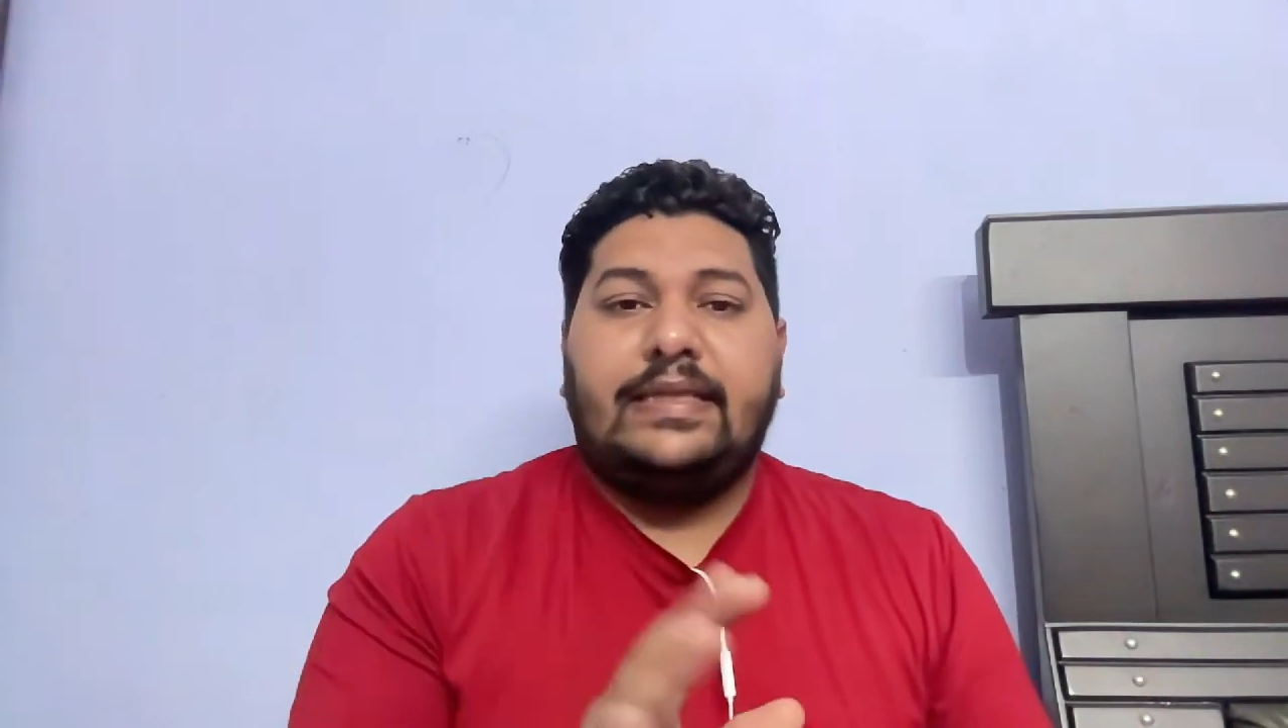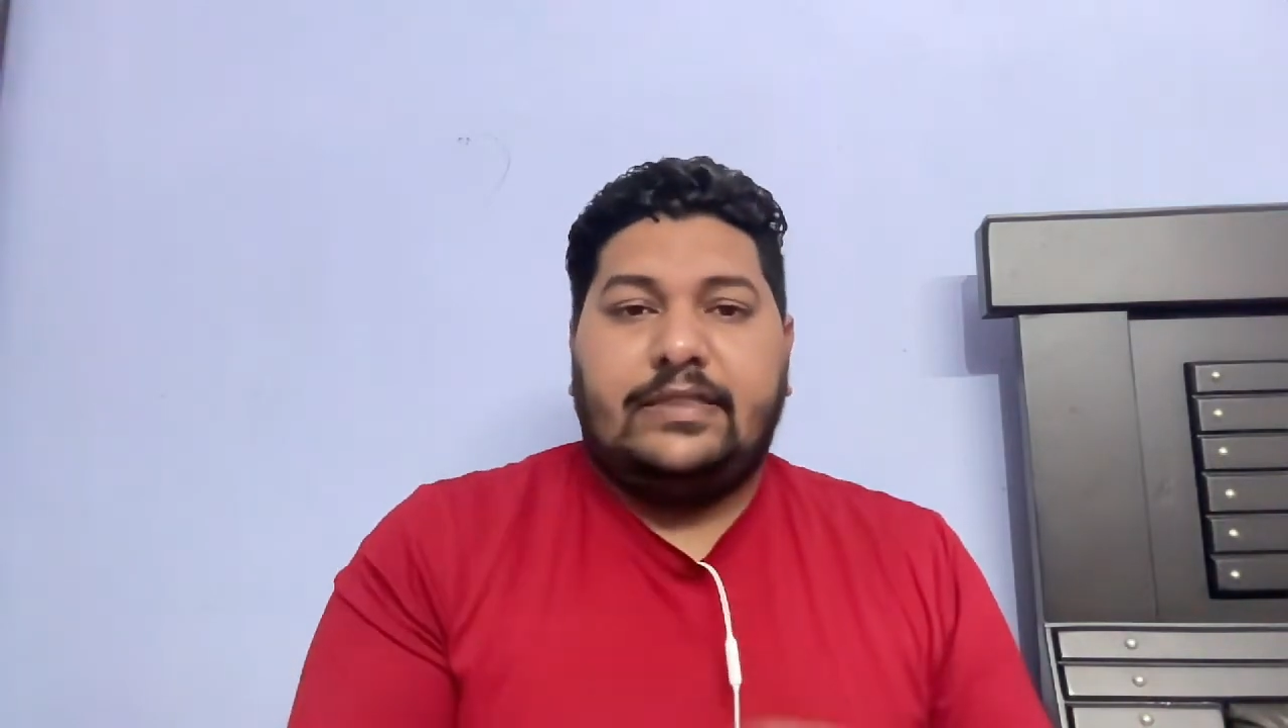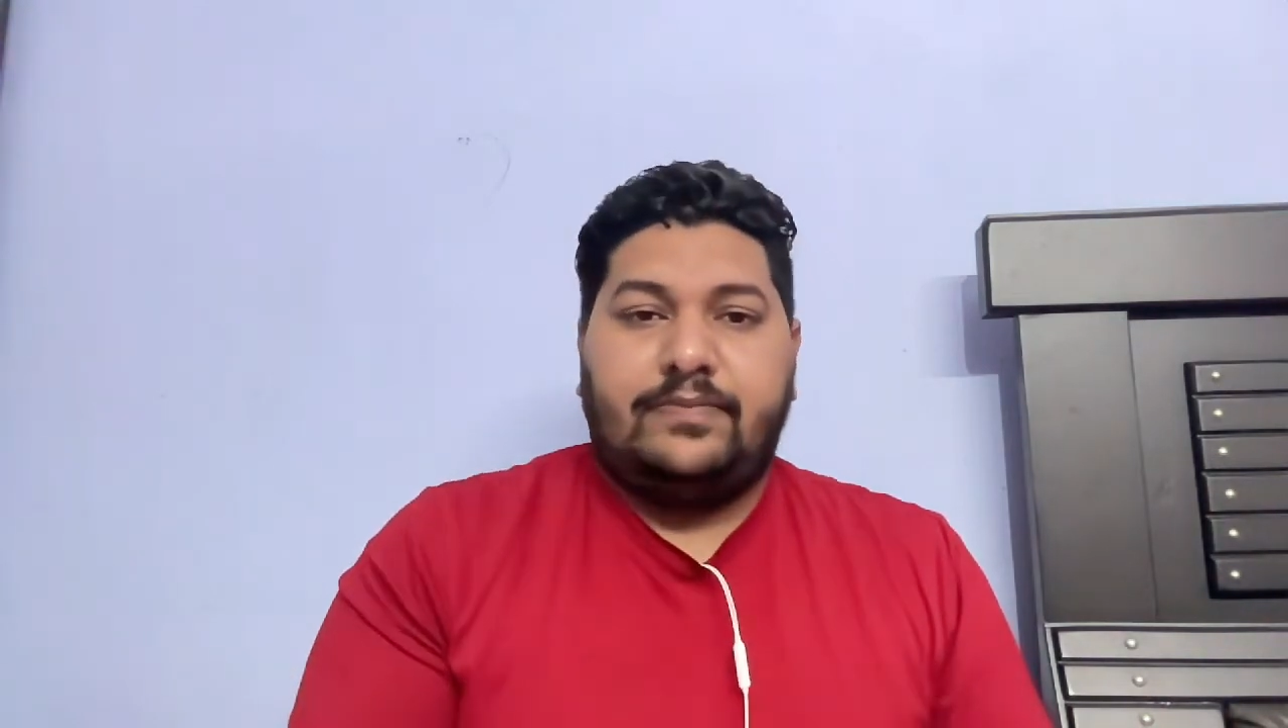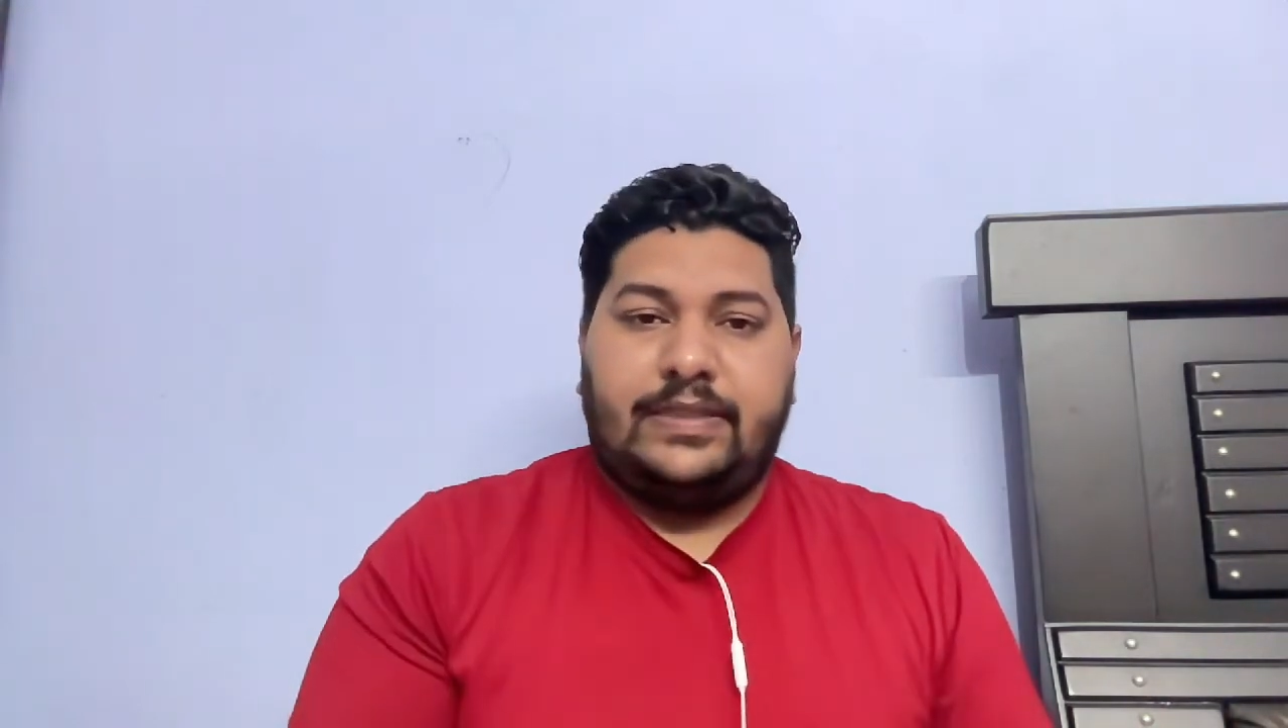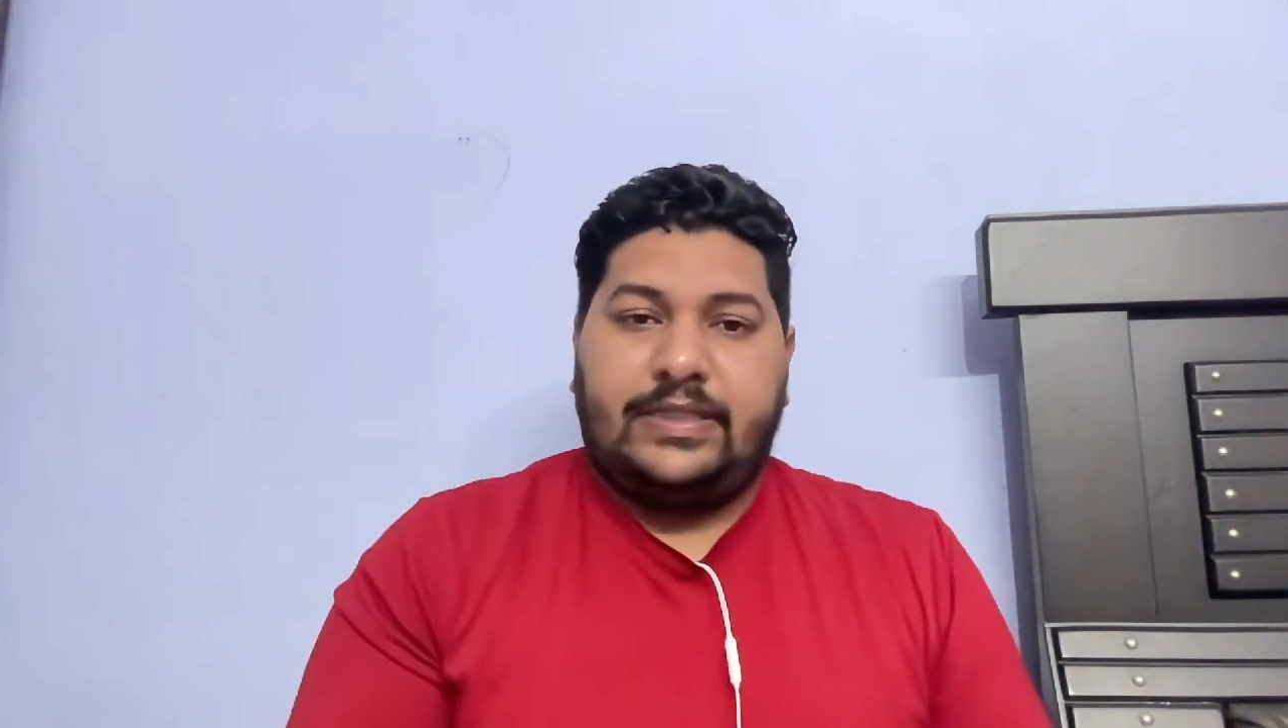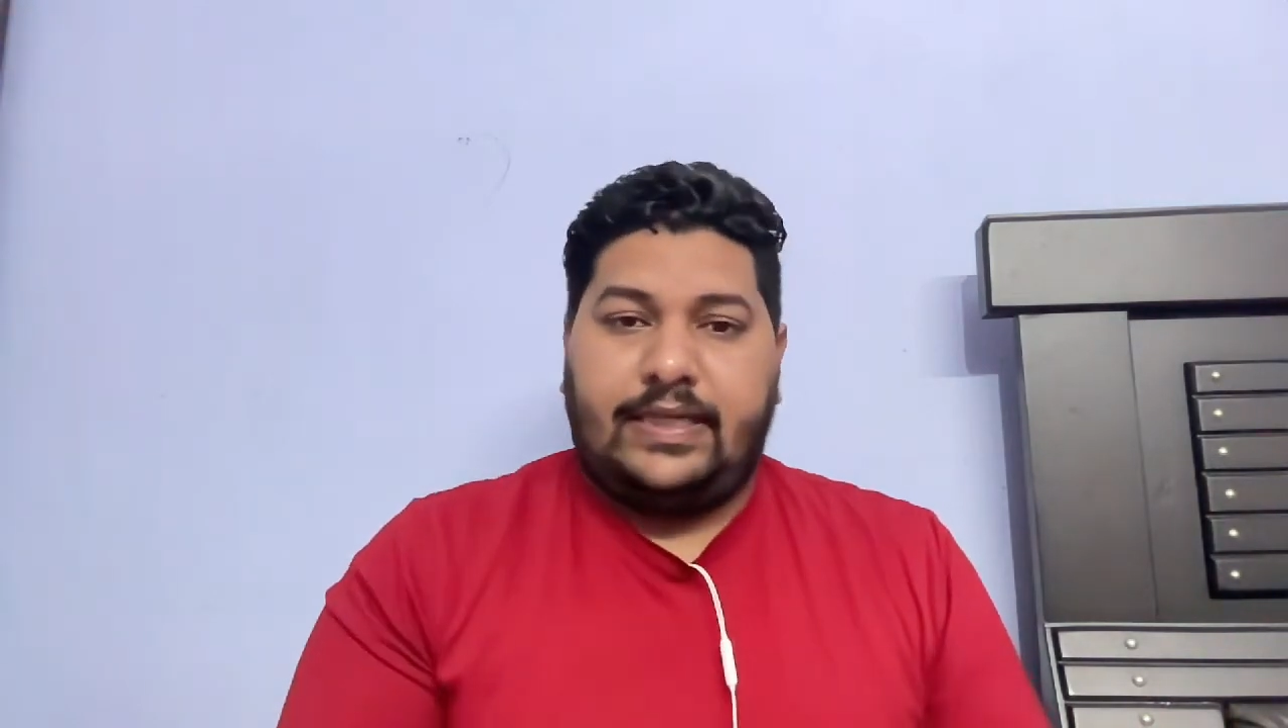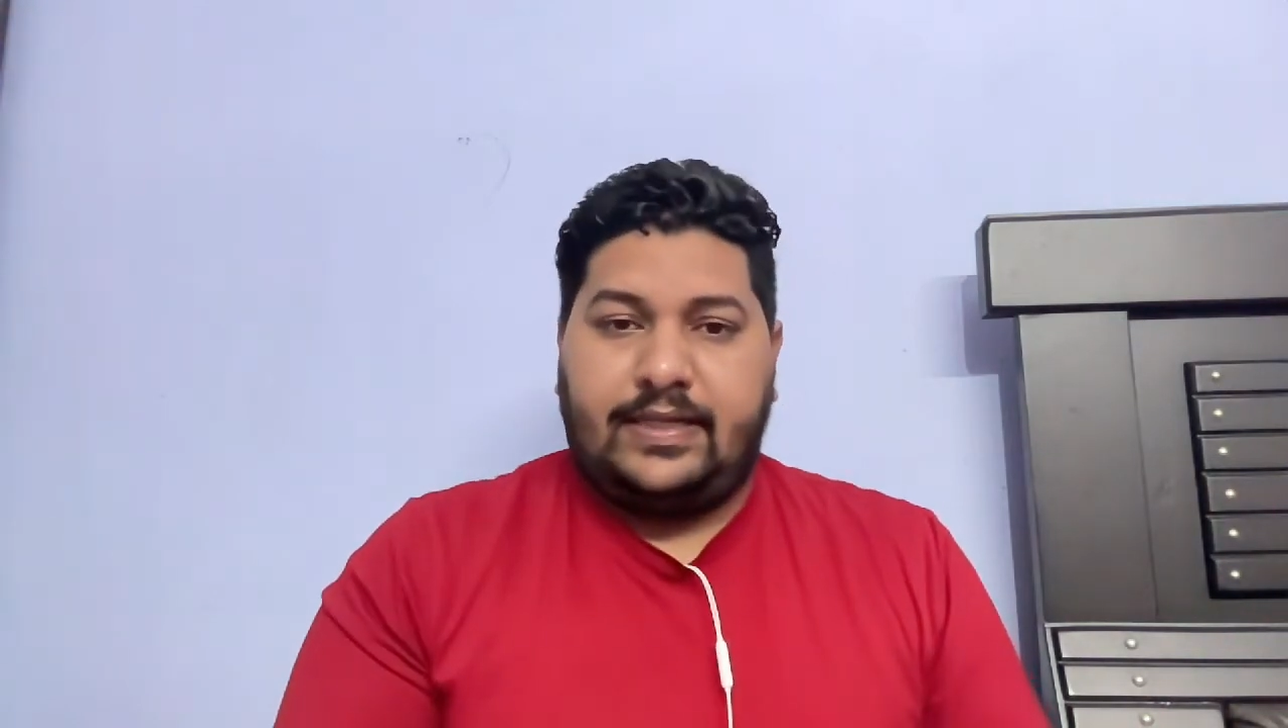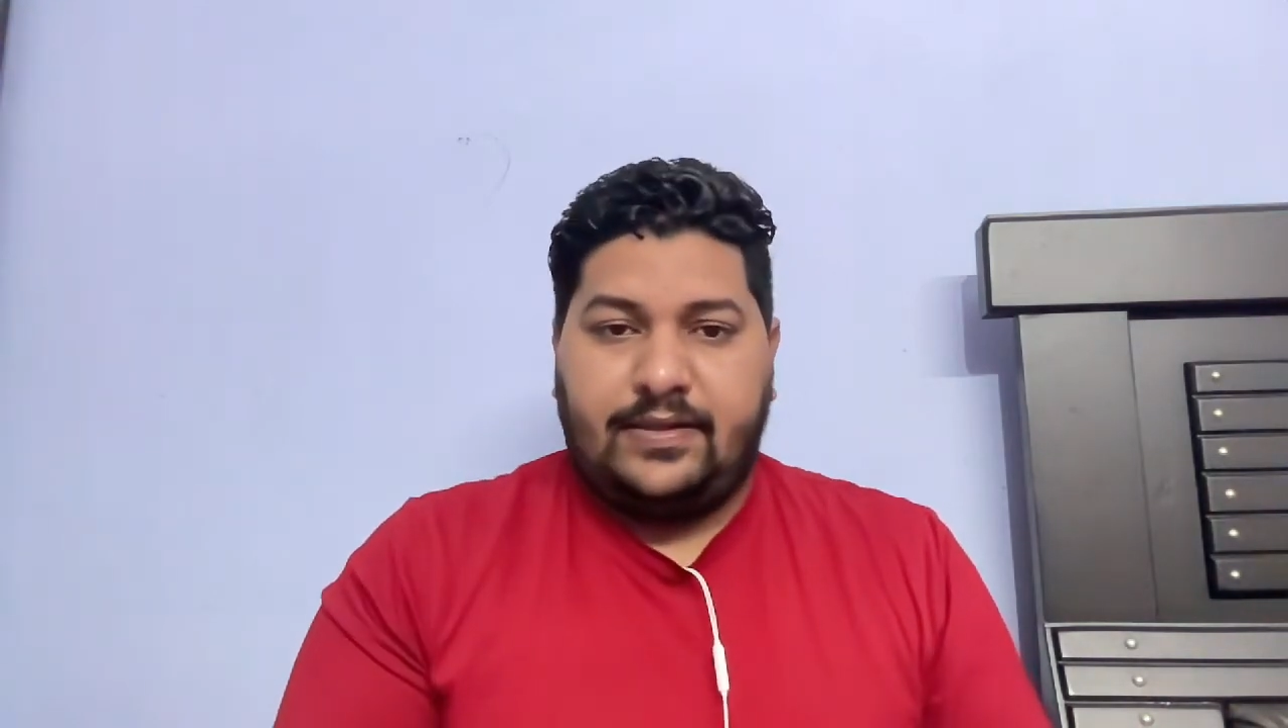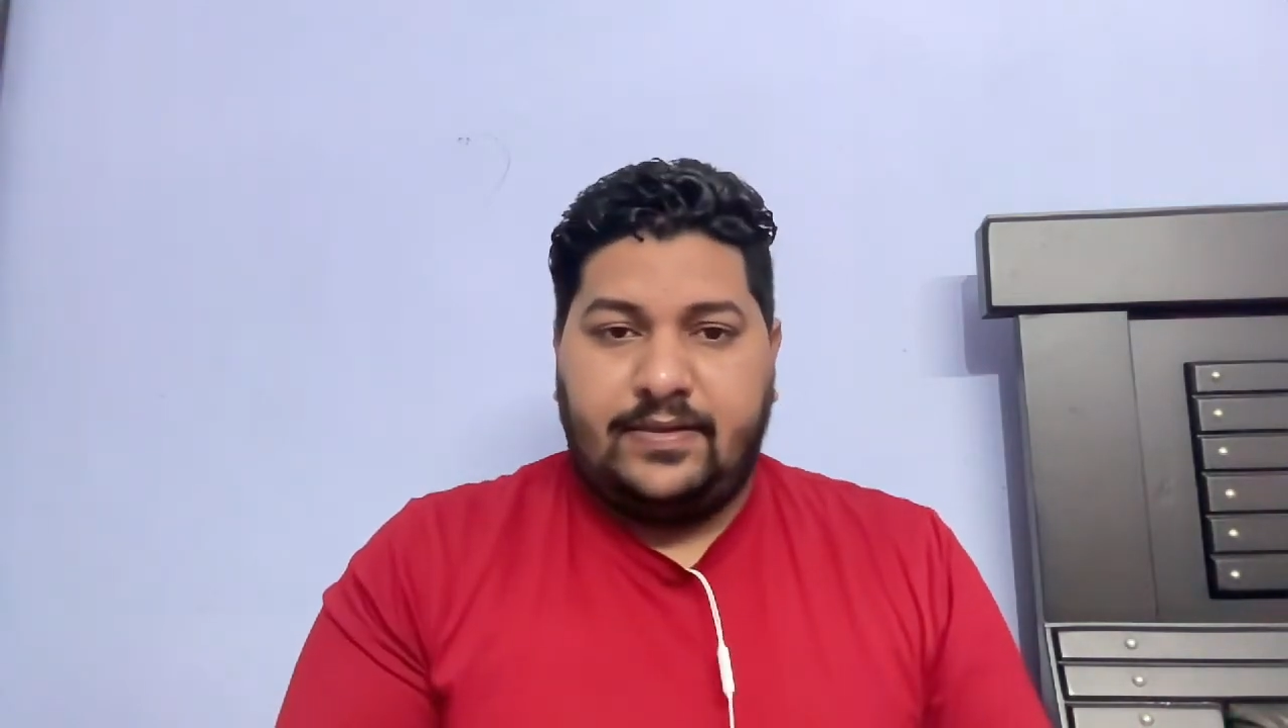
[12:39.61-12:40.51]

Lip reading: this mistake.